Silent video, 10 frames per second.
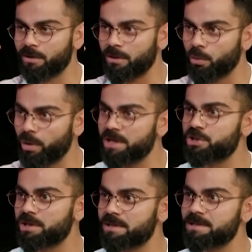the way
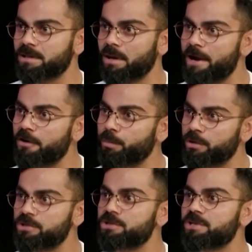she is, the kind of
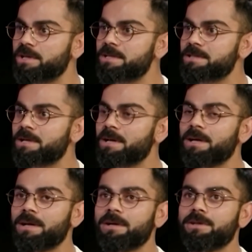person she is,
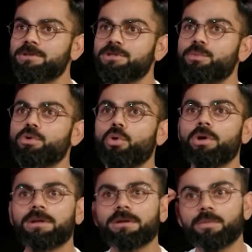she would
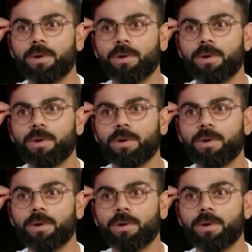not in her